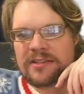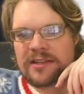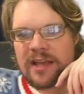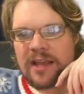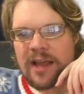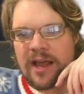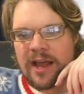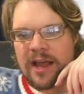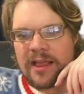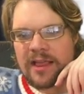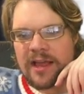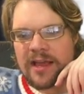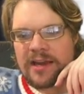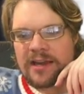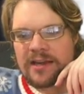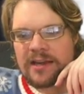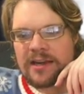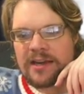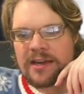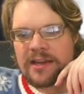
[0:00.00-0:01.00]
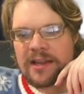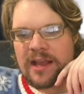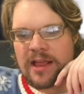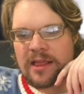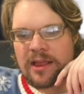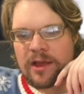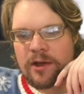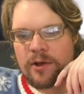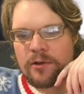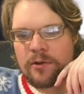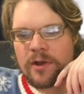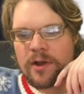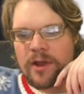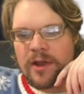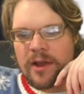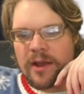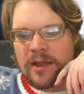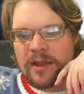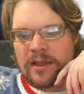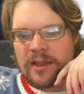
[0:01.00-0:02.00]
They highlighted in yellow
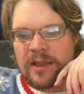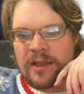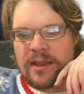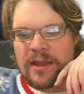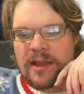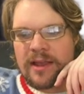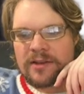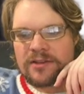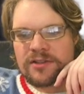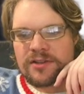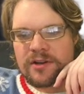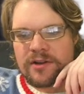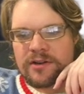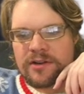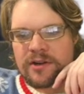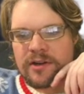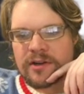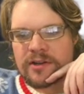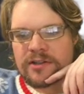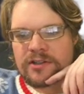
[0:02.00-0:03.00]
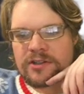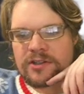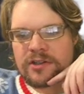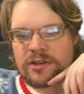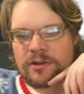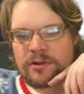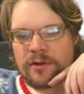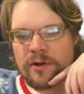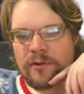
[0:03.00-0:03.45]
the Kickstarter exclusive.